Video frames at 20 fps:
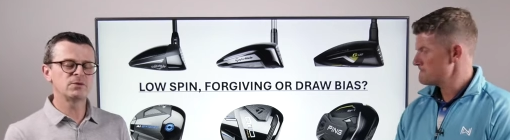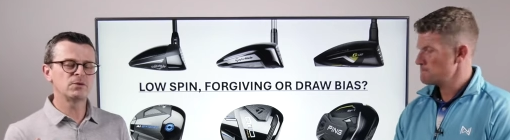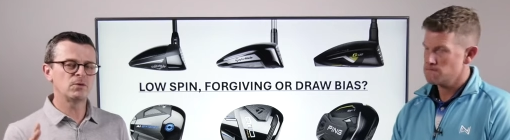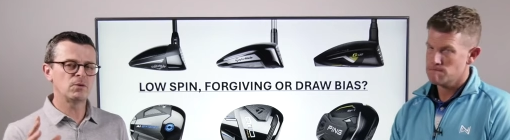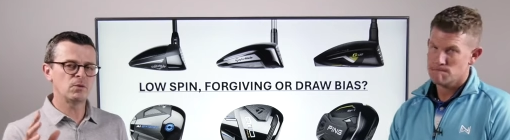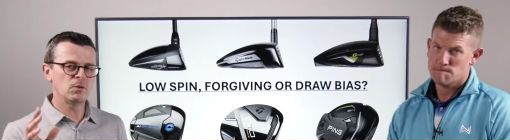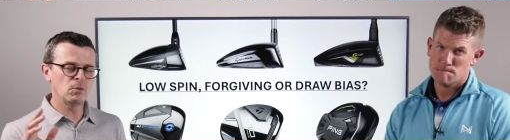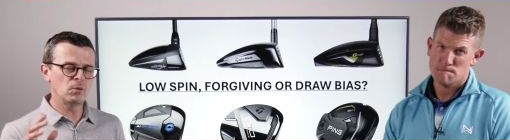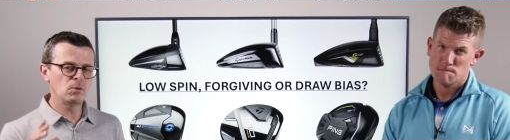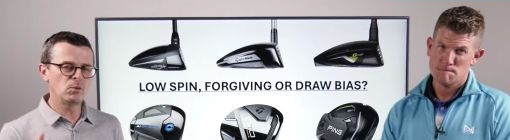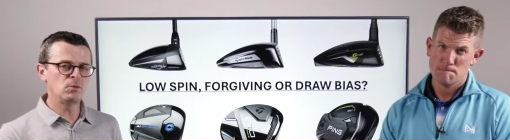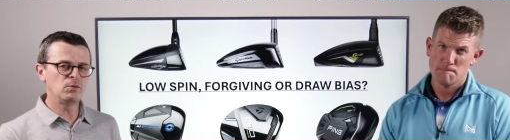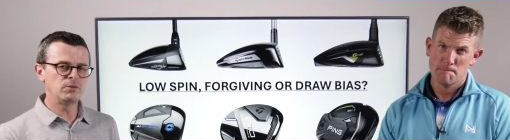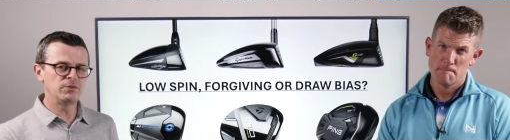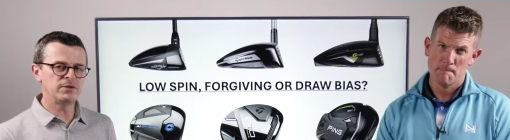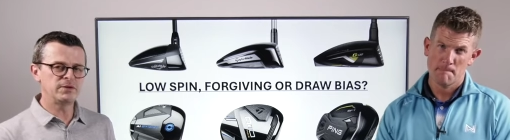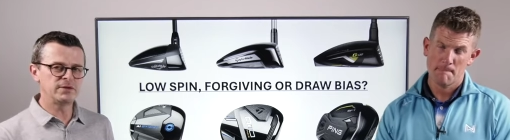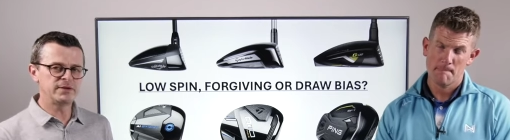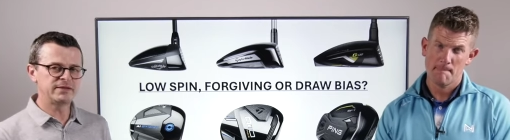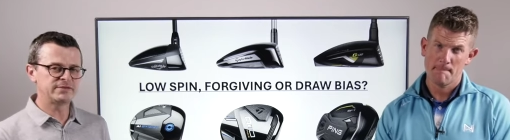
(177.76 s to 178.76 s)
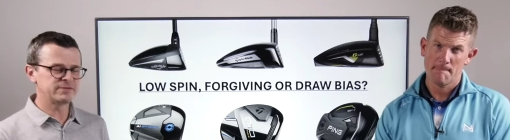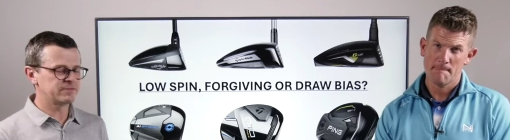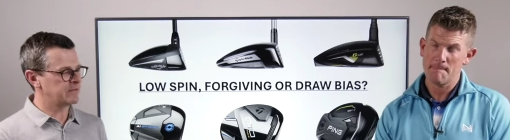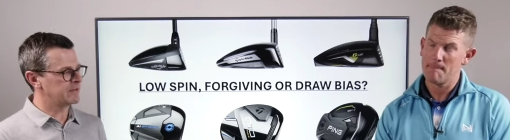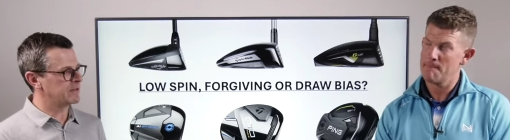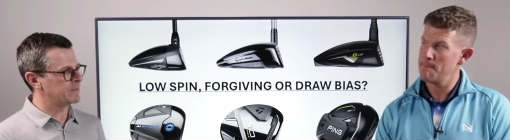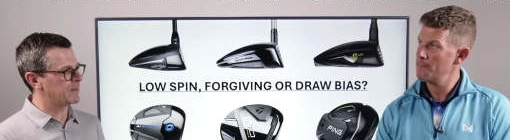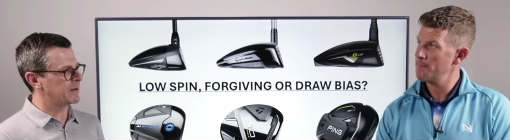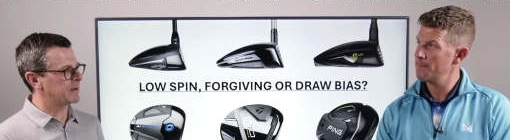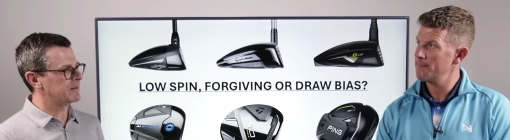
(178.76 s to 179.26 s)
Speaker 1: not all that you need to
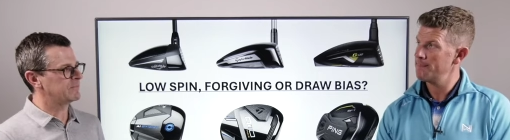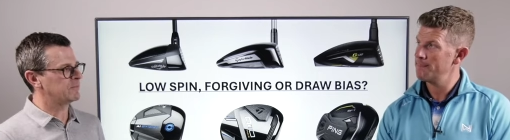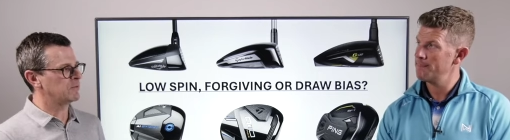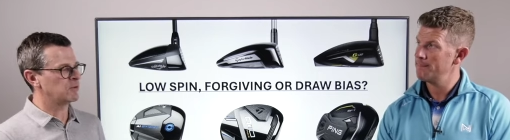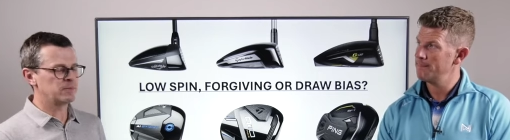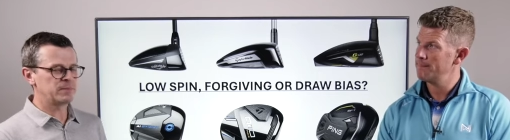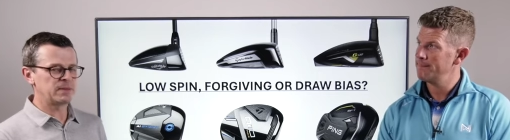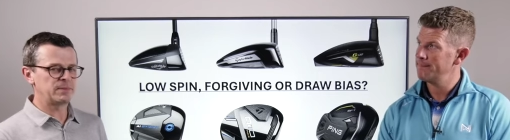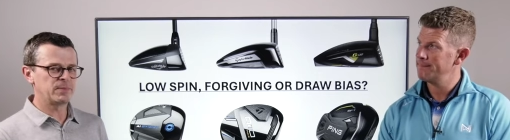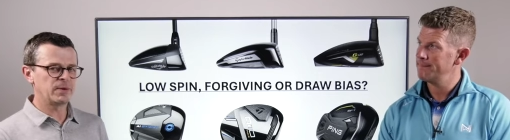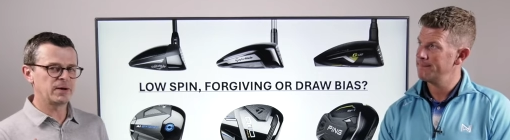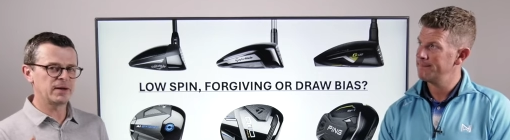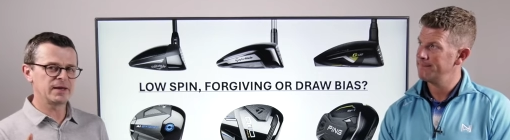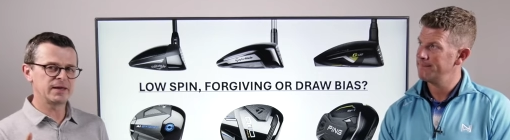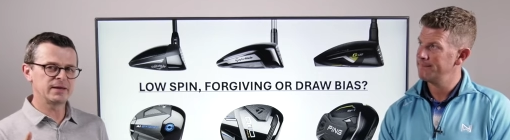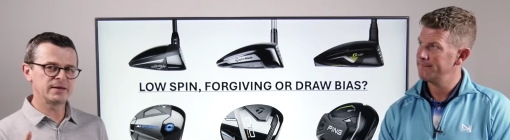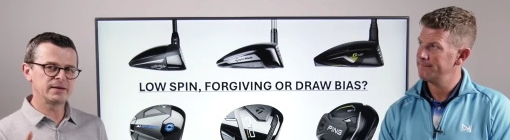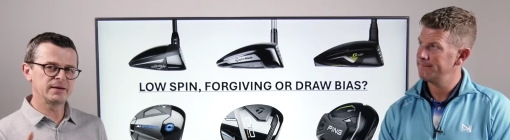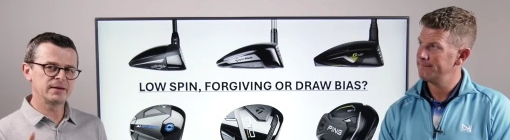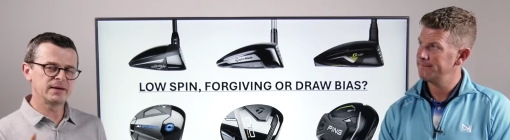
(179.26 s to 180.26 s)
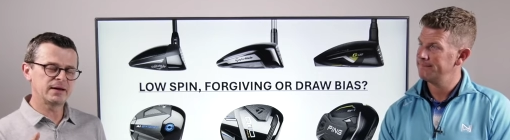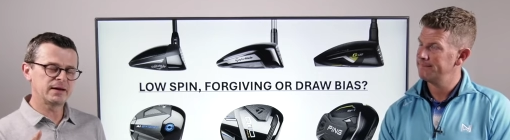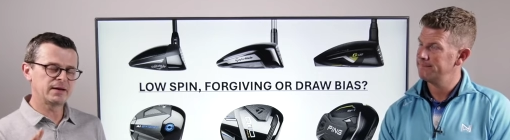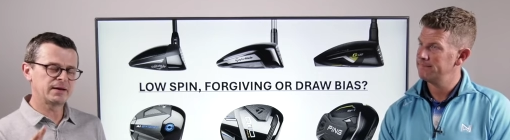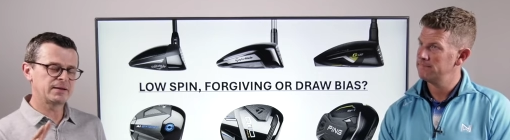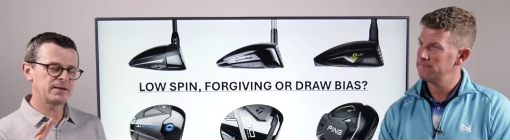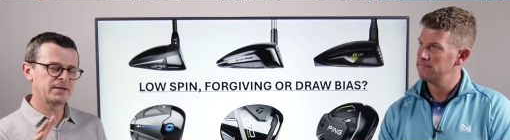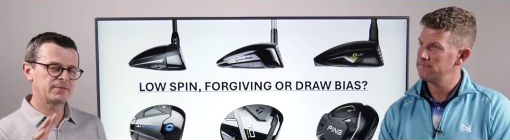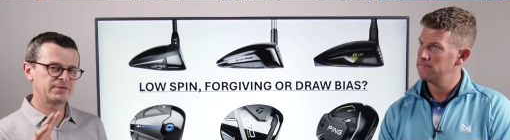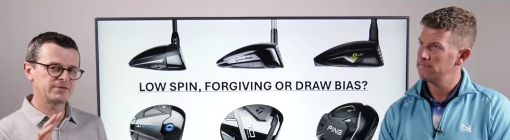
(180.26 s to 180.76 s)
think about if you're going to be buying
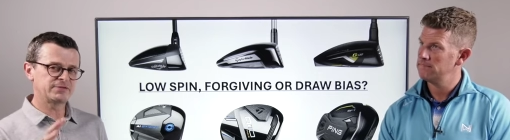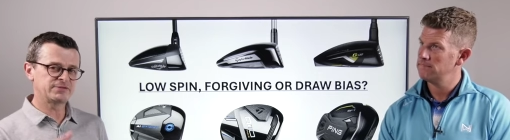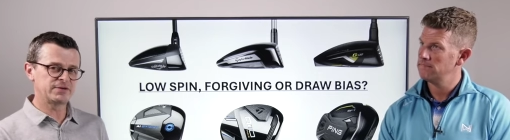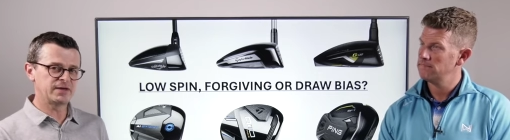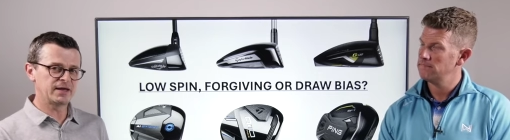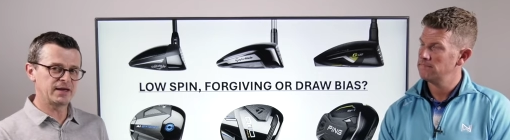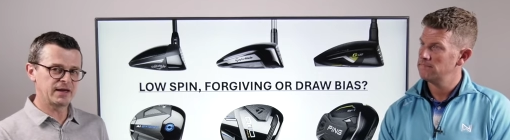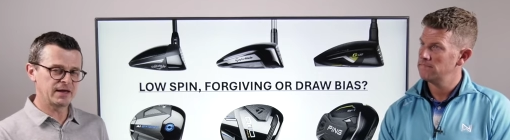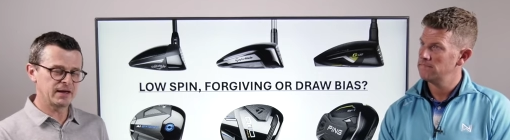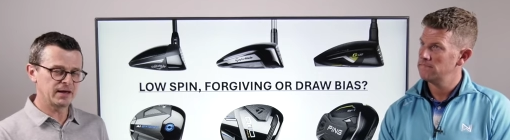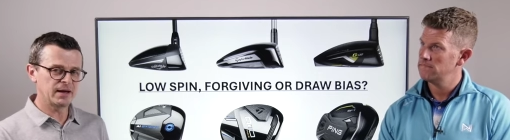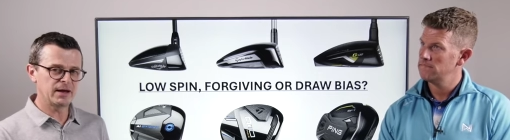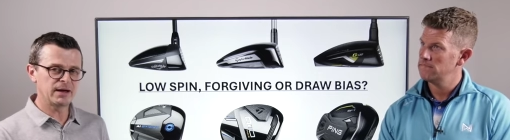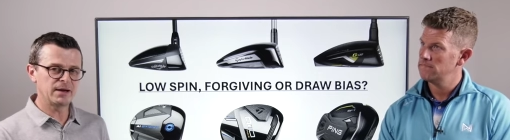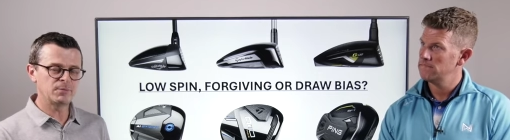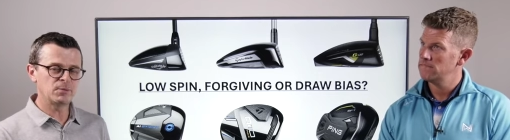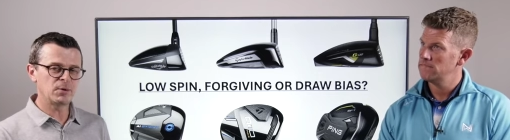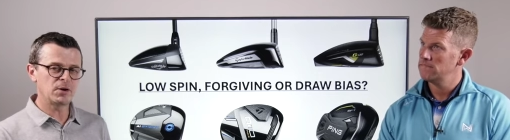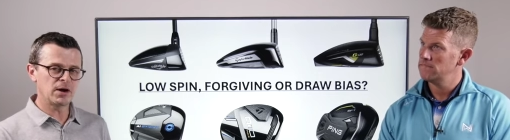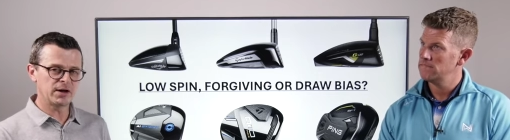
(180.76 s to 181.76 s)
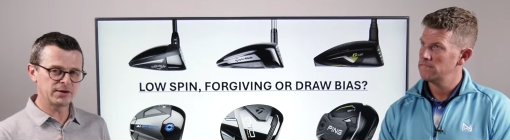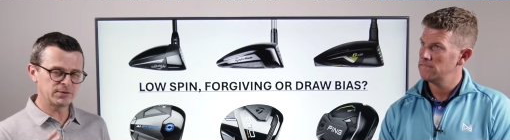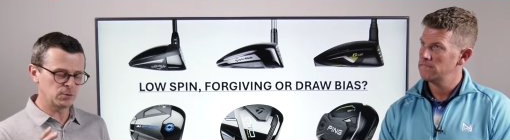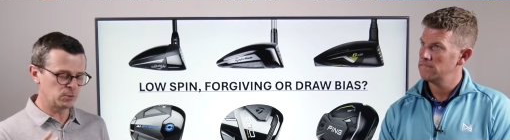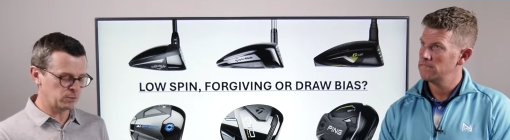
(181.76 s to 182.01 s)
uh, this year. Uh, what I'd